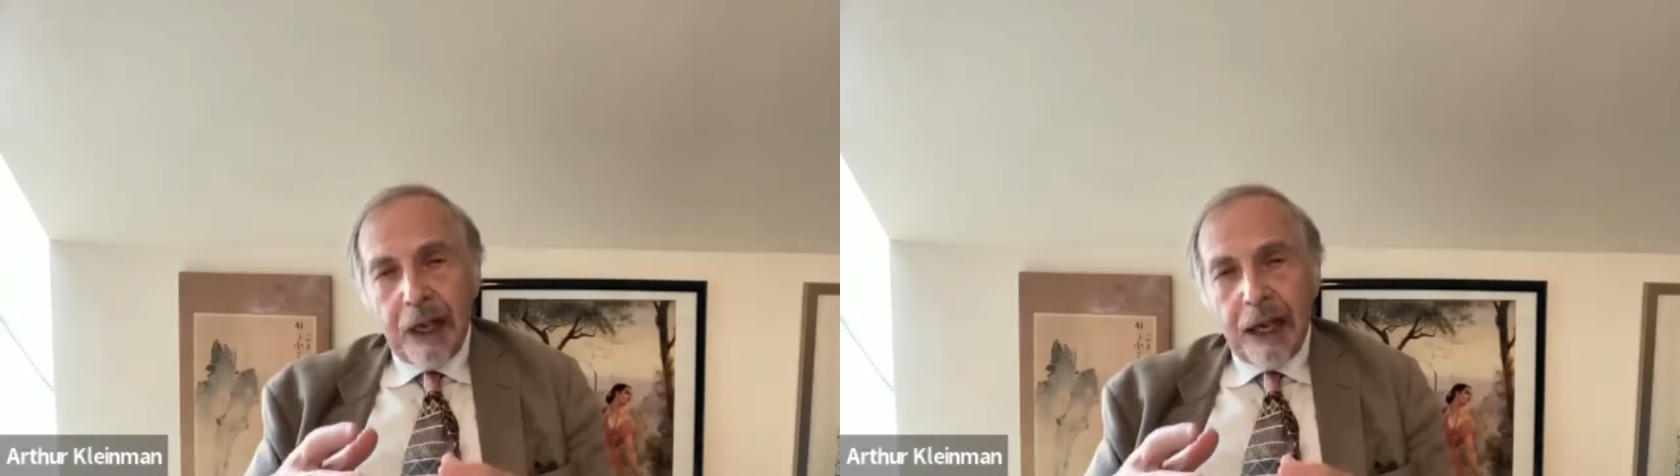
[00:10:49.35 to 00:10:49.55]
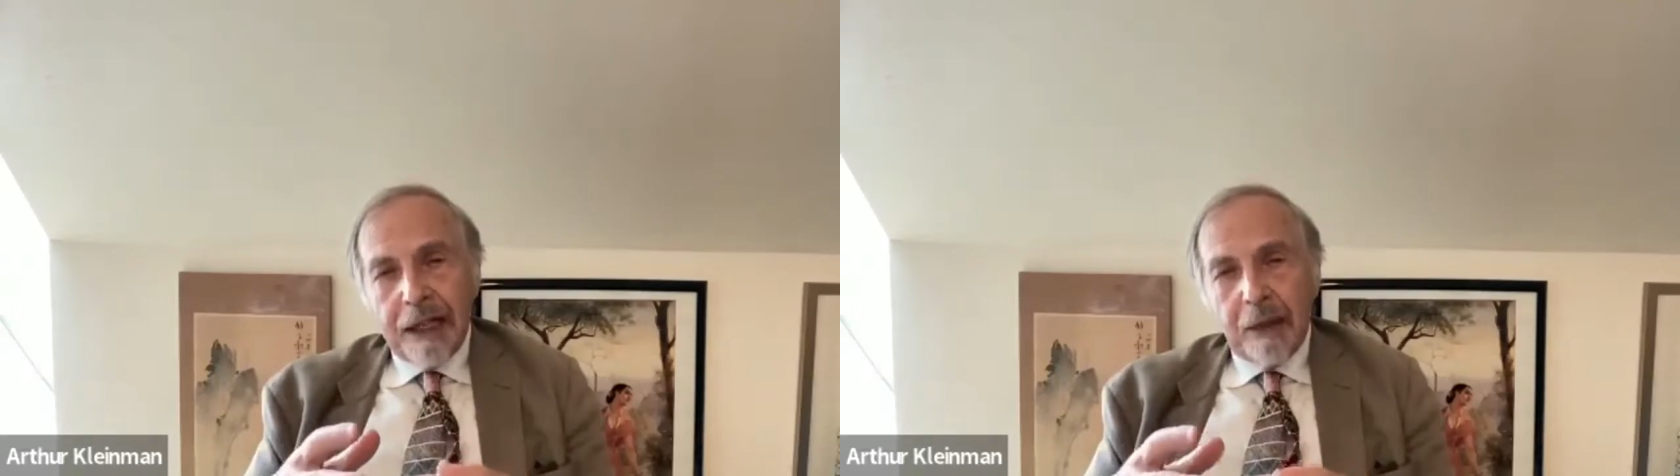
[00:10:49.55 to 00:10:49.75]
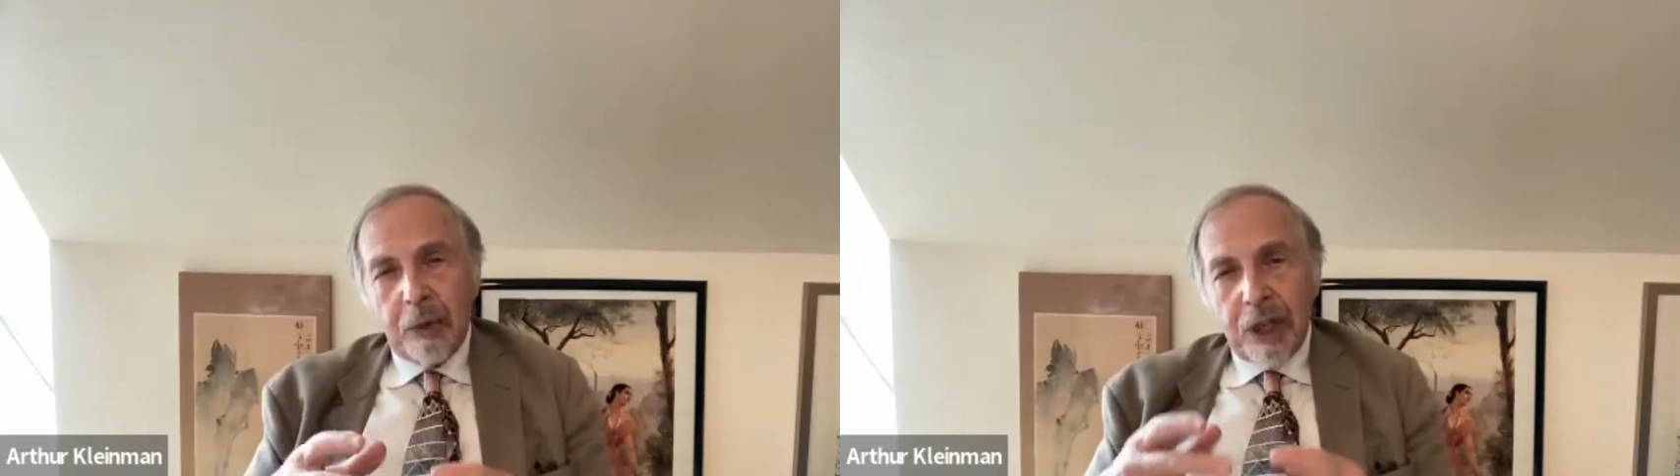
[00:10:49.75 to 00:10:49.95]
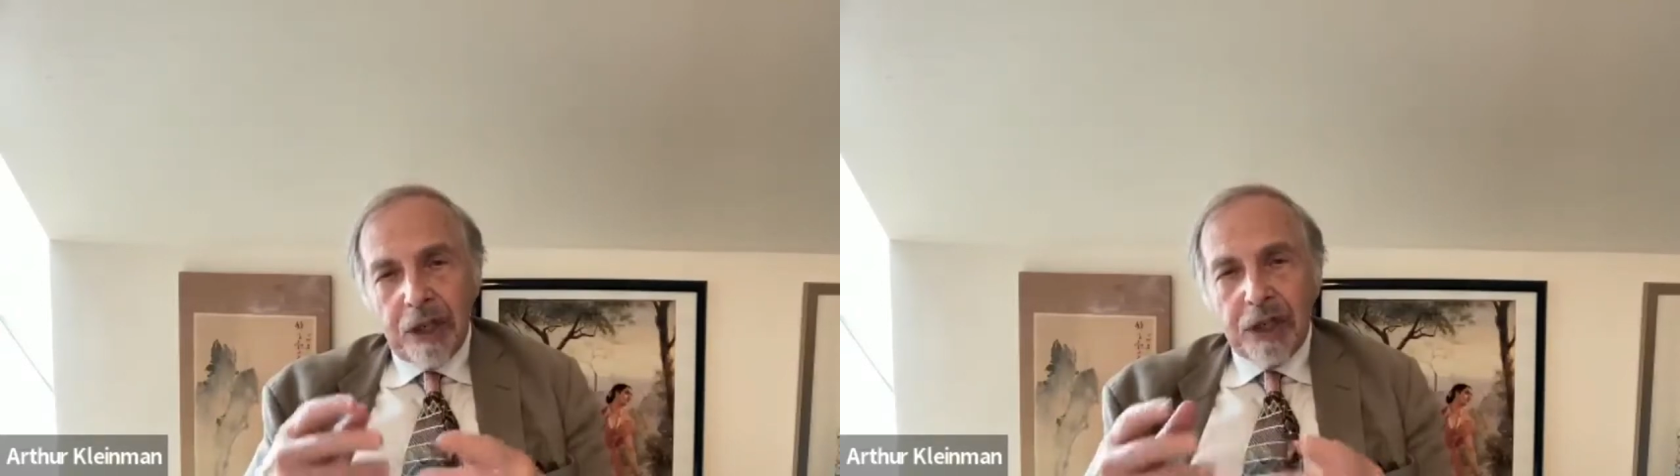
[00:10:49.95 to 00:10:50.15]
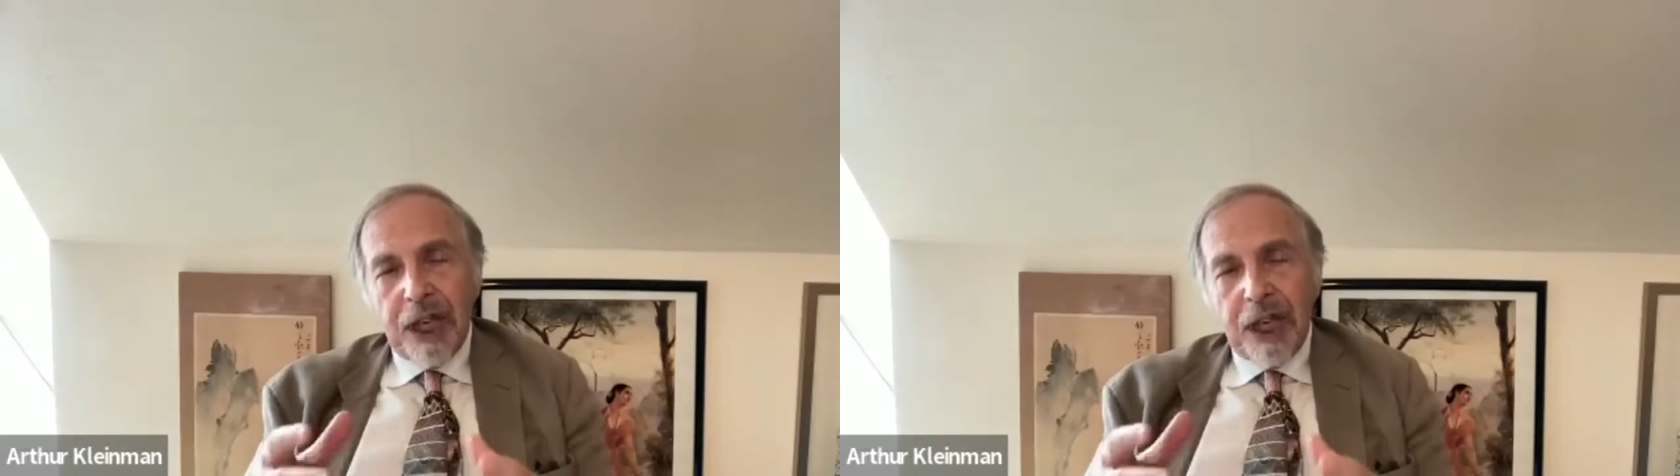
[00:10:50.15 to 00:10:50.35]
and that we
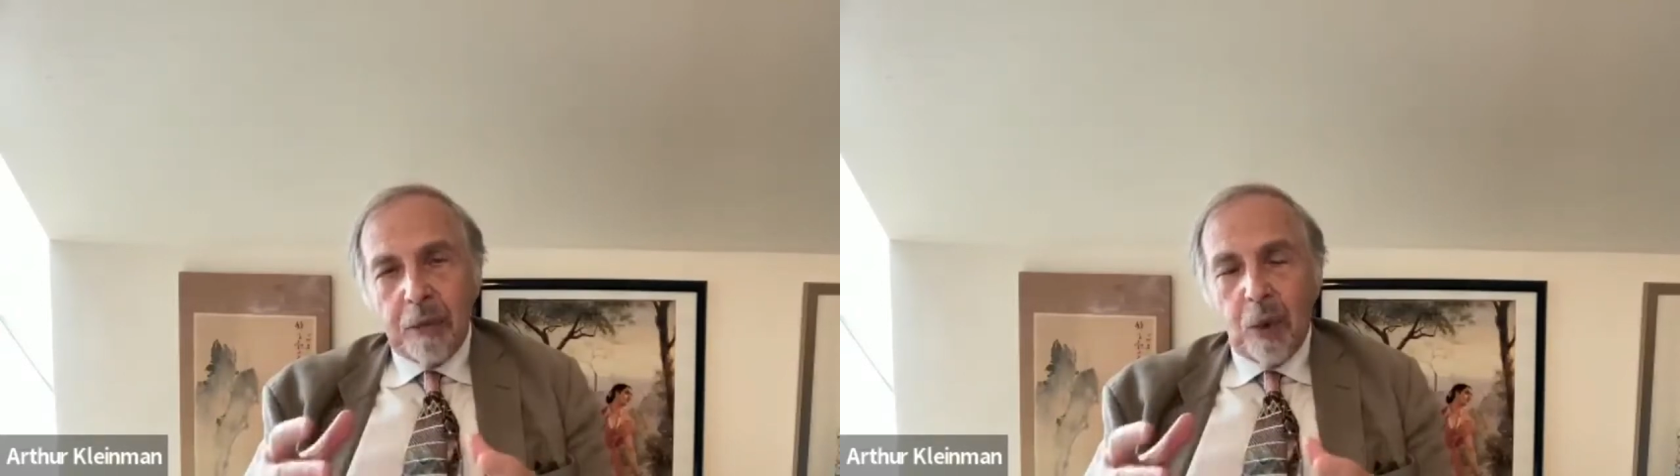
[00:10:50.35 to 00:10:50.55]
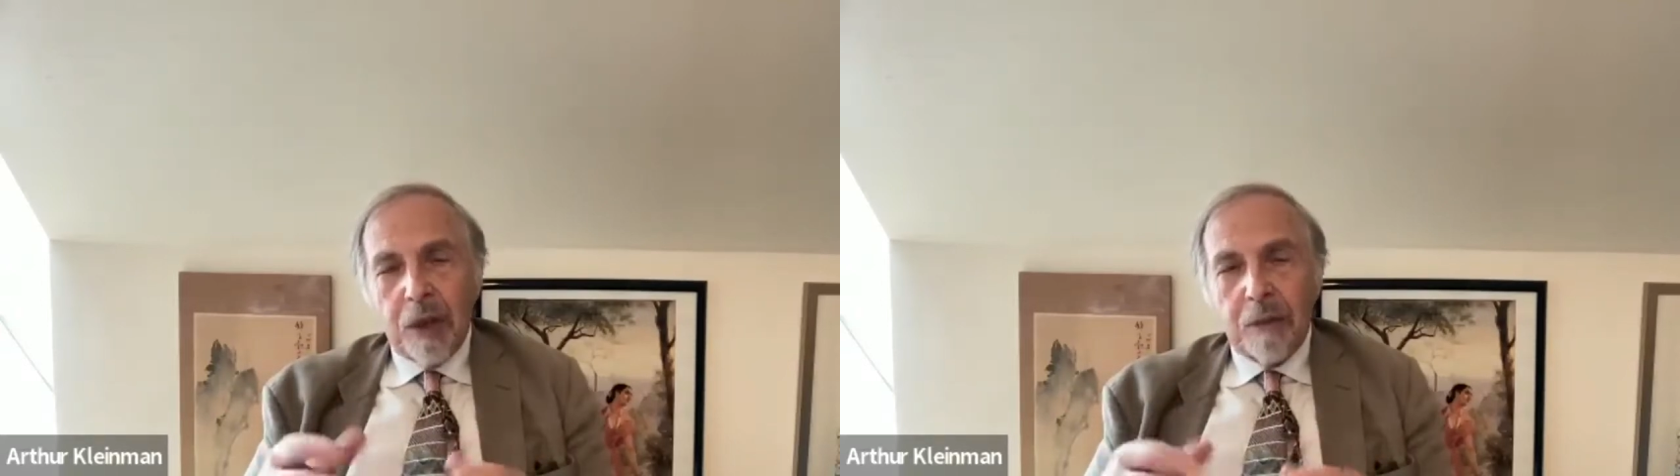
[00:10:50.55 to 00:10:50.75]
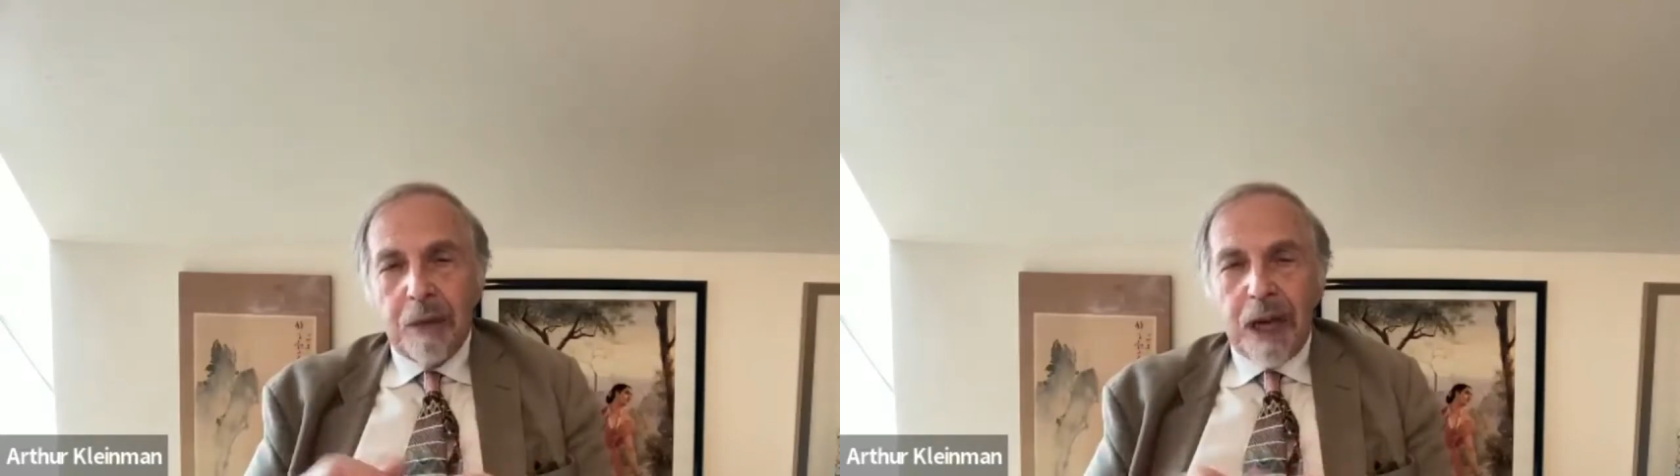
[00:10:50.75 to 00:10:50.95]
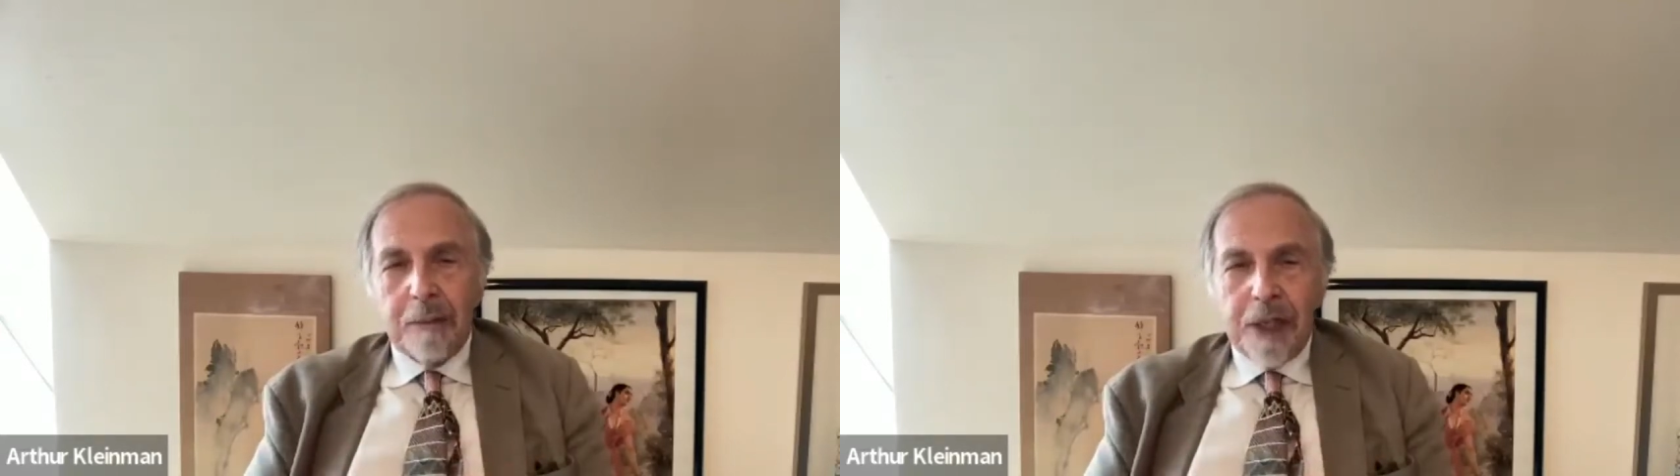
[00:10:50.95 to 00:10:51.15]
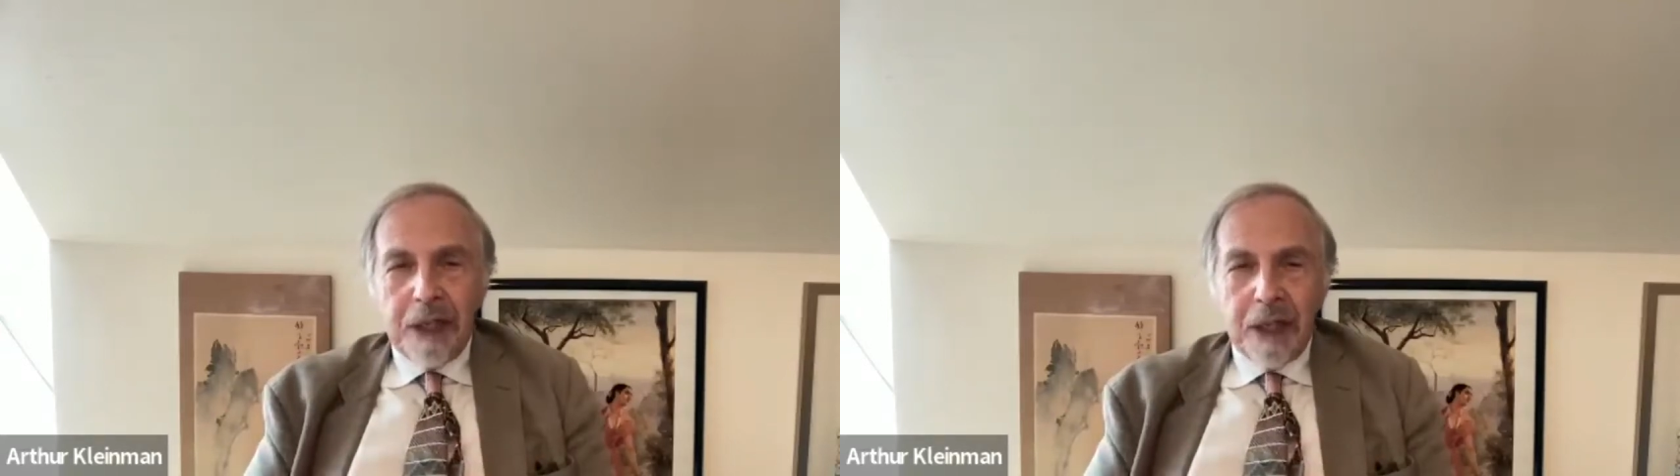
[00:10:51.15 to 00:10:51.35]
understand what might
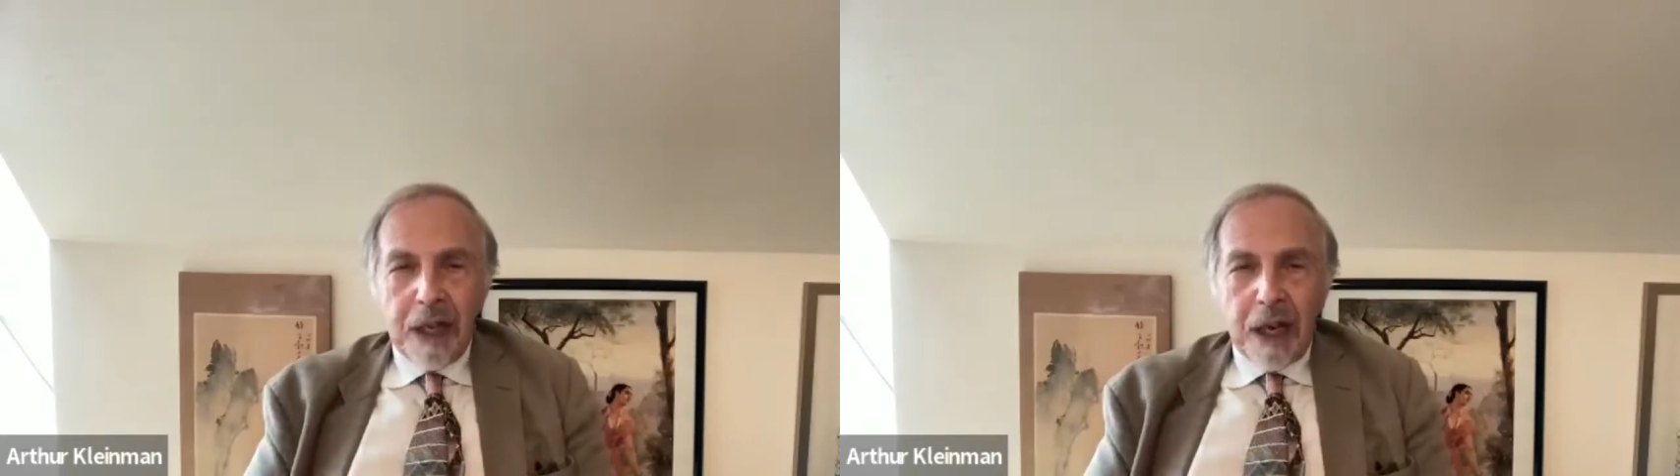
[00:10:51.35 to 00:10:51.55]
be